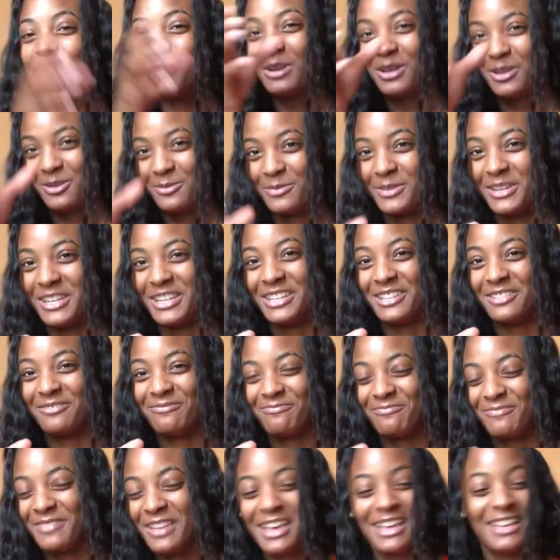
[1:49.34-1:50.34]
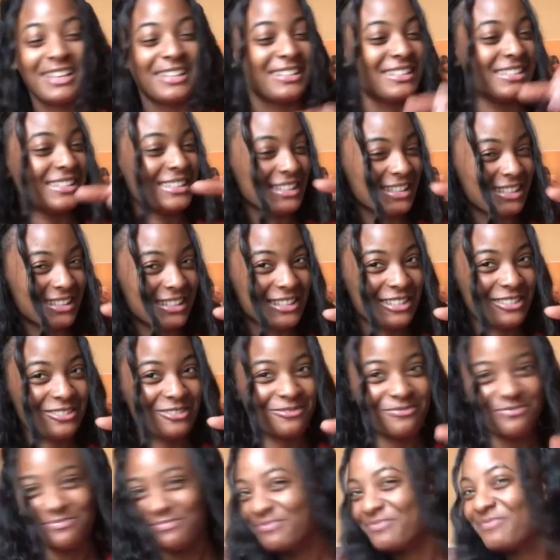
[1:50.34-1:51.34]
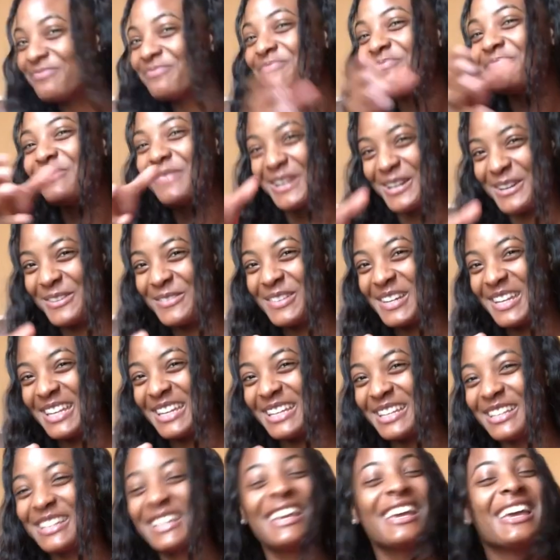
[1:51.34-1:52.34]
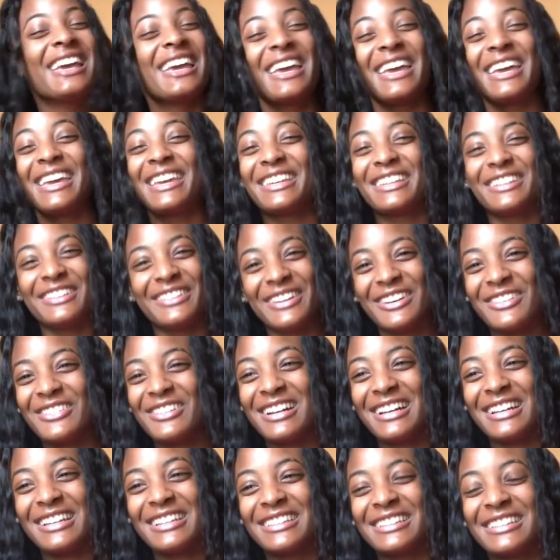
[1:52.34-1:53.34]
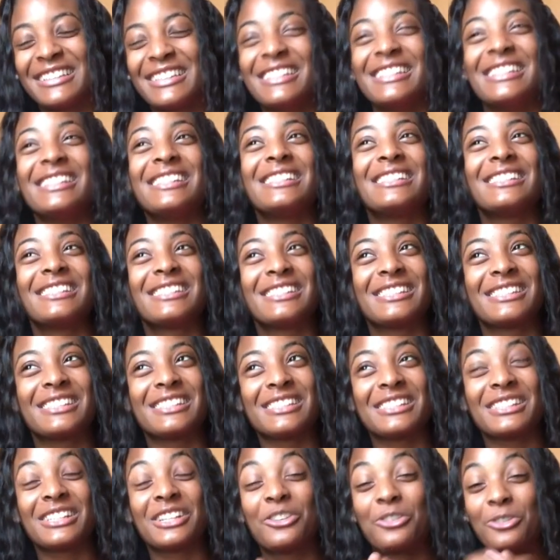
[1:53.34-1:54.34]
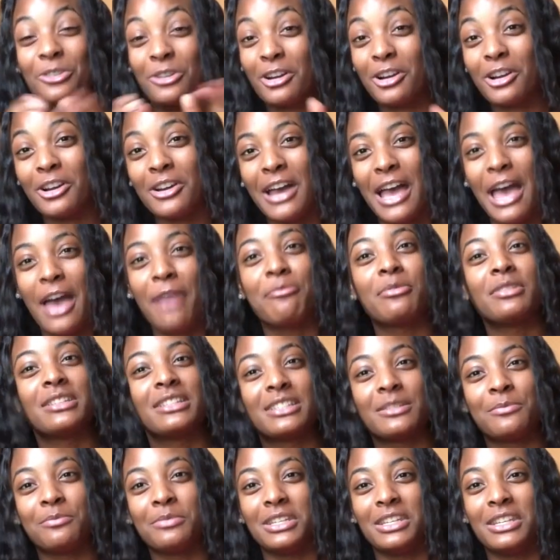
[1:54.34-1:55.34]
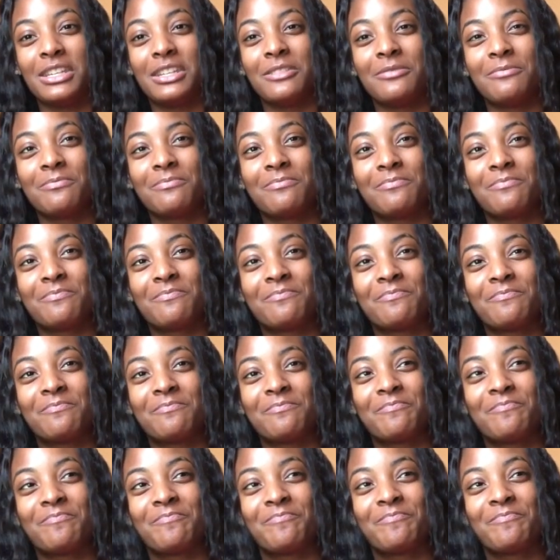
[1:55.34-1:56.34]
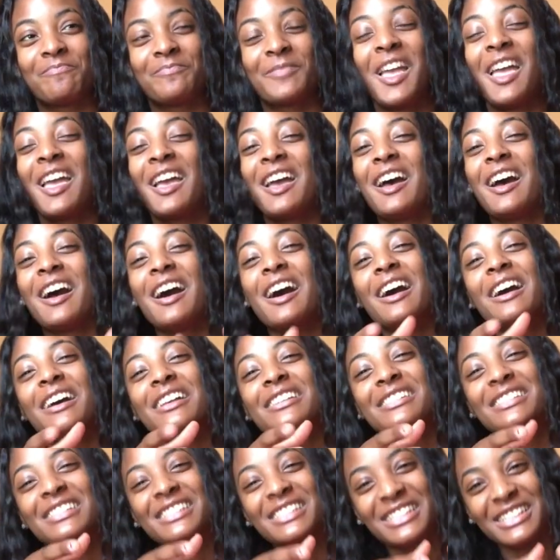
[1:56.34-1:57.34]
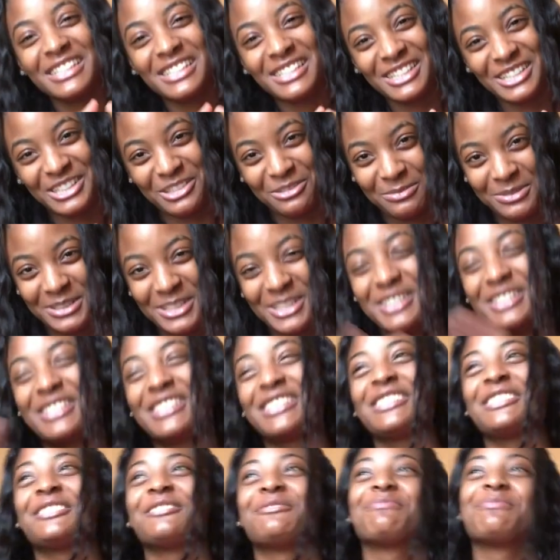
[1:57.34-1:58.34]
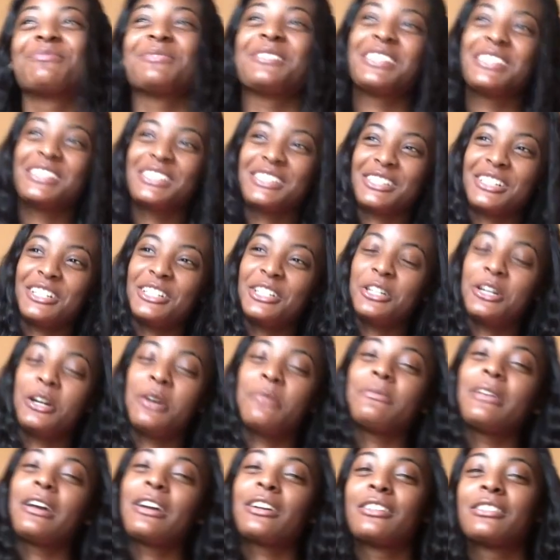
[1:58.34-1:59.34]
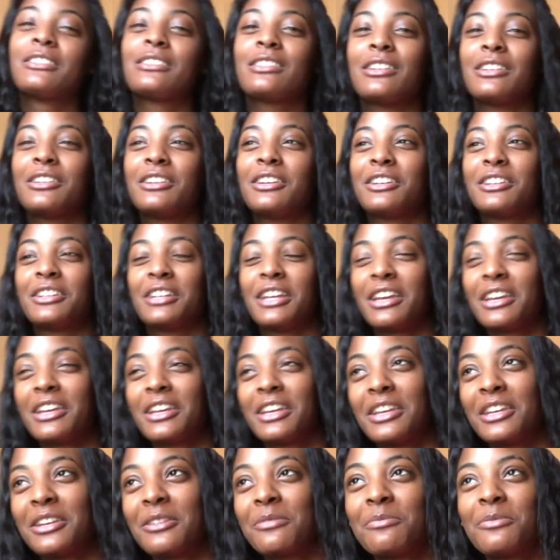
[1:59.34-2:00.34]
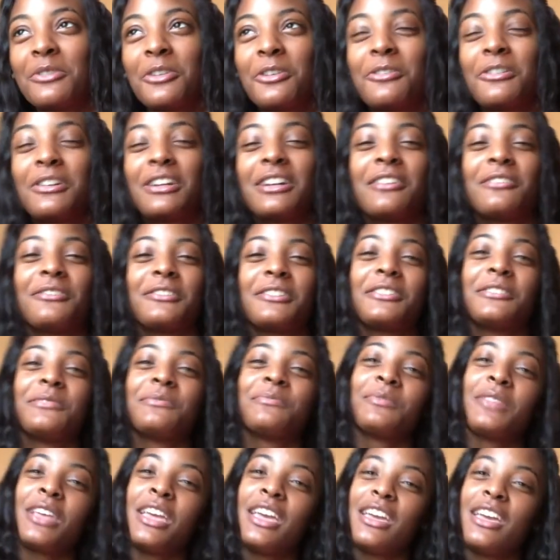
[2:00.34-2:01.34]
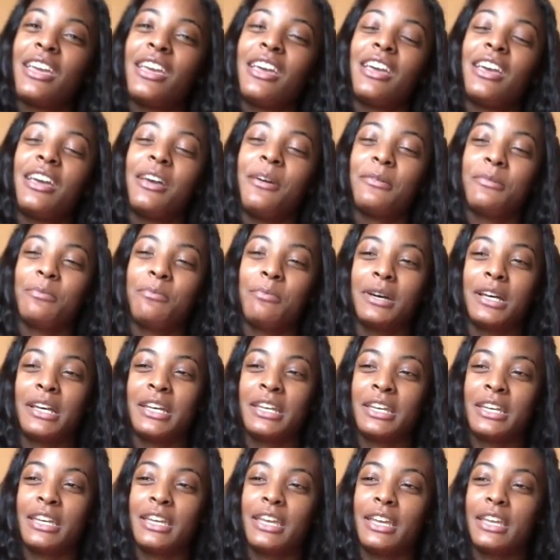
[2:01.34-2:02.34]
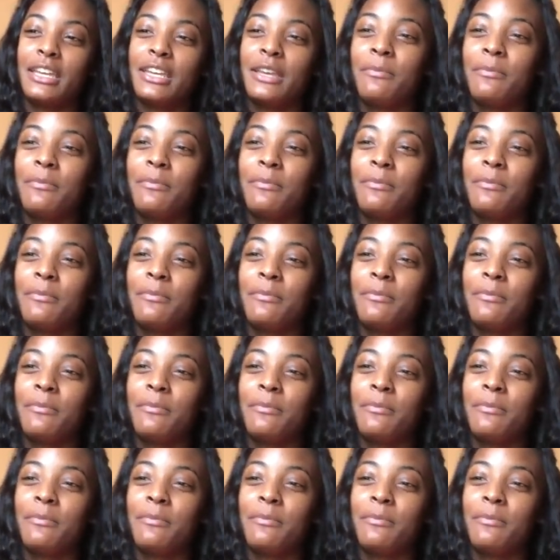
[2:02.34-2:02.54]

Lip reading: permanent, seasonal, permanent. And you know what? This girl happened to be a seasonal person. So I'm not gonna tell you her name or whatever, but